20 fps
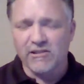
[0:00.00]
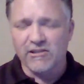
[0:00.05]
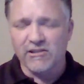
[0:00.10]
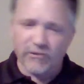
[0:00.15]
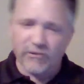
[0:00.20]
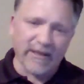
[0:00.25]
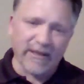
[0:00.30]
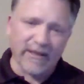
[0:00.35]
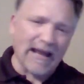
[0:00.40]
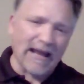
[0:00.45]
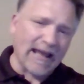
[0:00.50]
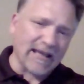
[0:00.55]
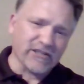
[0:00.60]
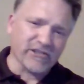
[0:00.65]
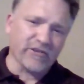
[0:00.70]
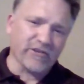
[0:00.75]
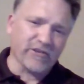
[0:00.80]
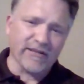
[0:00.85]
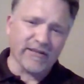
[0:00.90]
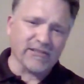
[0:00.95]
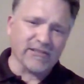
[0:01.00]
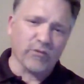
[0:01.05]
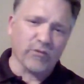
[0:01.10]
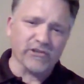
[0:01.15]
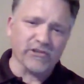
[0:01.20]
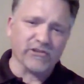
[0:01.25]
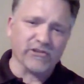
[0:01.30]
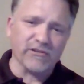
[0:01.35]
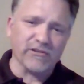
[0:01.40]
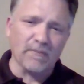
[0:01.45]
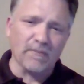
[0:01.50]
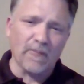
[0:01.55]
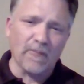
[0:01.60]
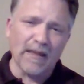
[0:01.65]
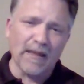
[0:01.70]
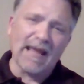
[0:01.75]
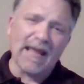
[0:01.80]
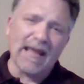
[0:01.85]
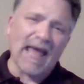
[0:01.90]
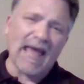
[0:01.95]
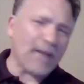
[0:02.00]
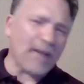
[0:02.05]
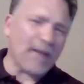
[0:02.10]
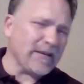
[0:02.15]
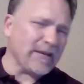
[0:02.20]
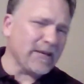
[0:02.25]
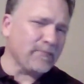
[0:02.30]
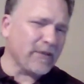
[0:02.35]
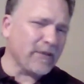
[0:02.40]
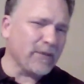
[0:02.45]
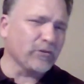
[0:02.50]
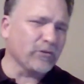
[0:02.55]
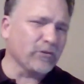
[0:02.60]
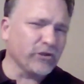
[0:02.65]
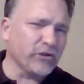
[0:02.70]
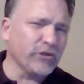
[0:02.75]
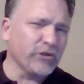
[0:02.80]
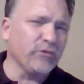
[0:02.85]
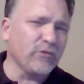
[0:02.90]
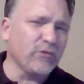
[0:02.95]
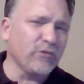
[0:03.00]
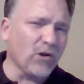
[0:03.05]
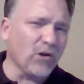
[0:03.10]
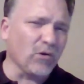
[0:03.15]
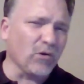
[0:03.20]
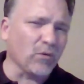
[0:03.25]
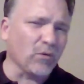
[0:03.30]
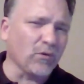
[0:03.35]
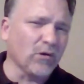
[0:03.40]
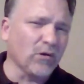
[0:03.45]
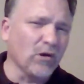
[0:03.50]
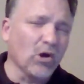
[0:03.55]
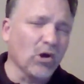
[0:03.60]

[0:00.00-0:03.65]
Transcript: So can I ask you this question? How many people do you know?